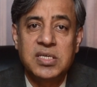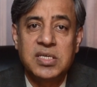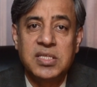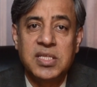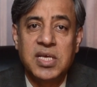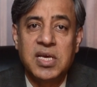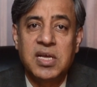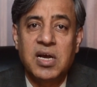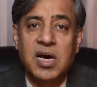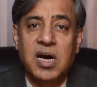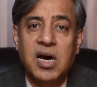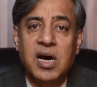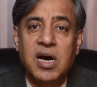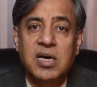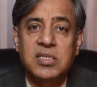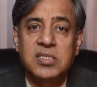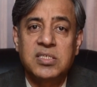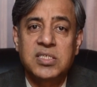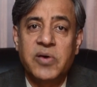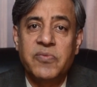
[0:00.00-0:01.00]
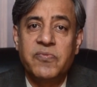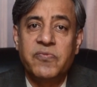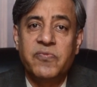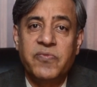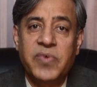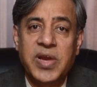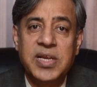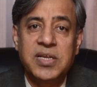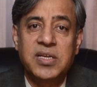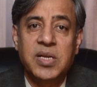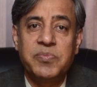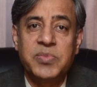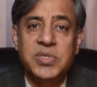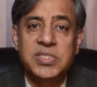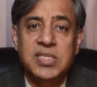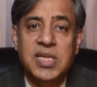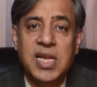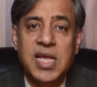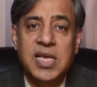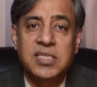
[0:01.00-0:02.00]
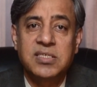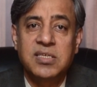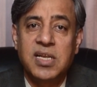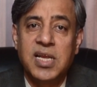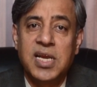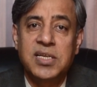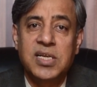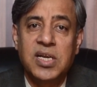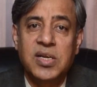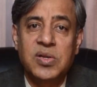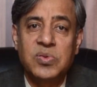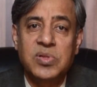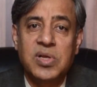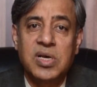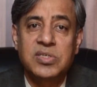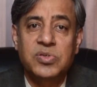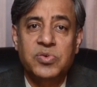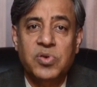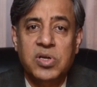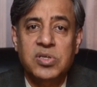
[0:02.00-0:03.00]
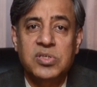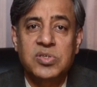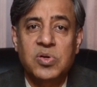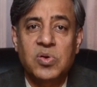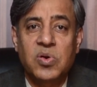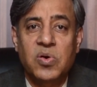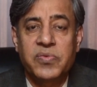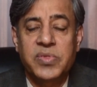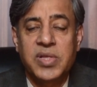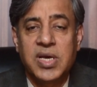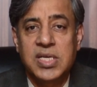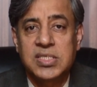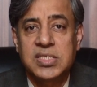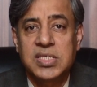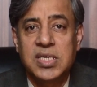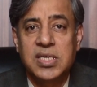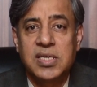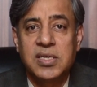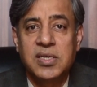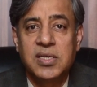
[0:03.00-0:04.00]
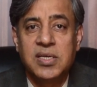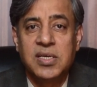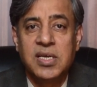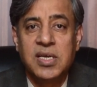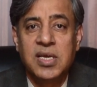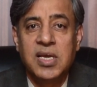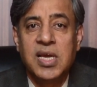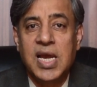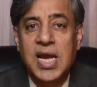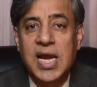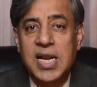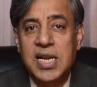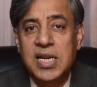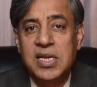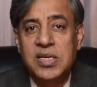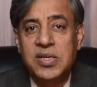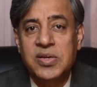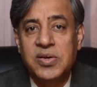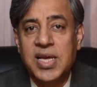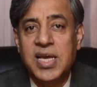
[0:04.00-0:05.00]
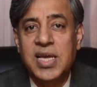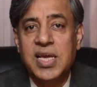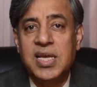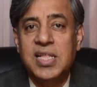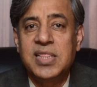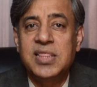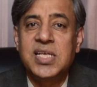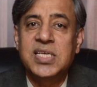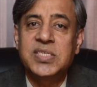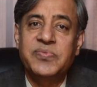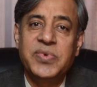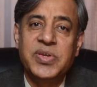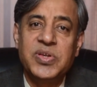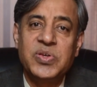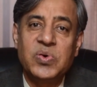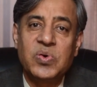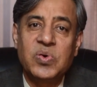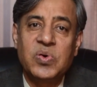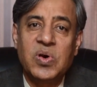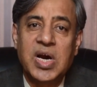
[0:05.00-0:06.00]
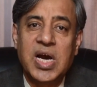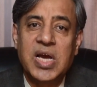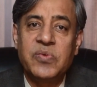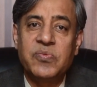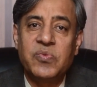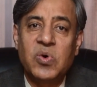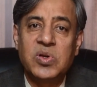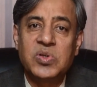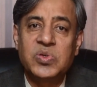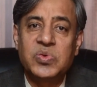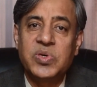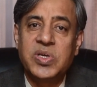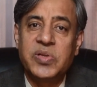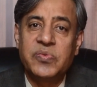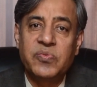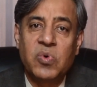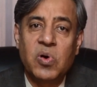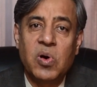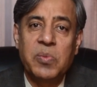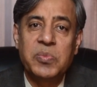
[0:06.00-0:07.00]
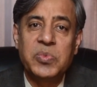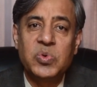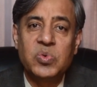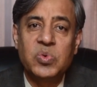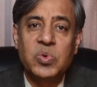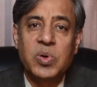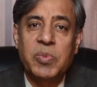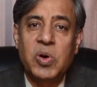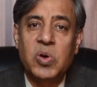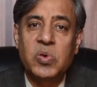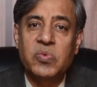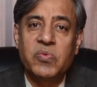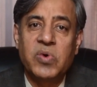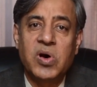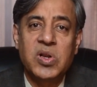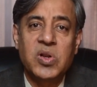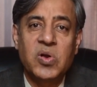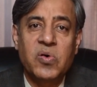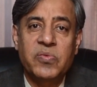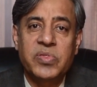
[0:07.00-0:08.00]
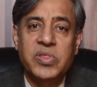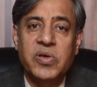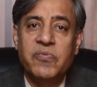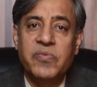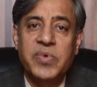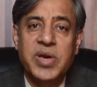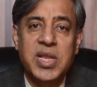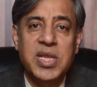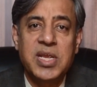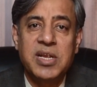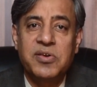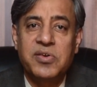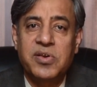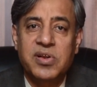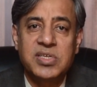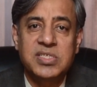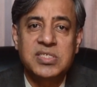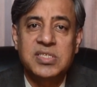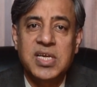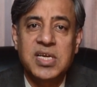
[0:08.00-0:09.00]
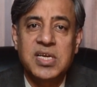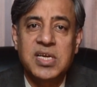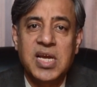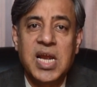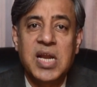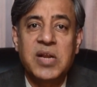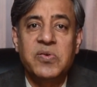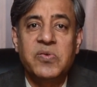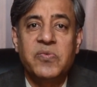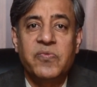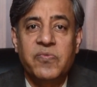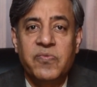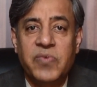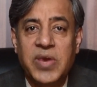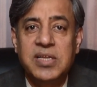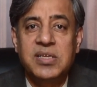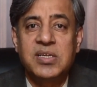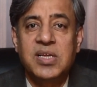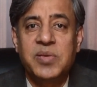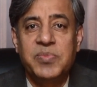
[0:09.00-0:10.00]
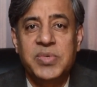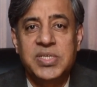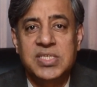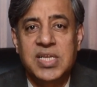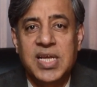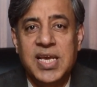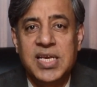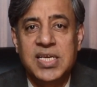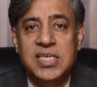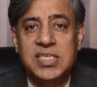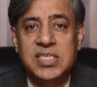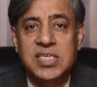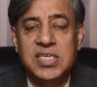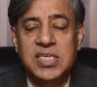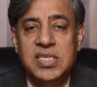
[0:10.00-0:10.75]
there are some fatal mistakes related to the structure of the essay. And today in this video, I want to inform you about one of the very interesting and fatal mistakes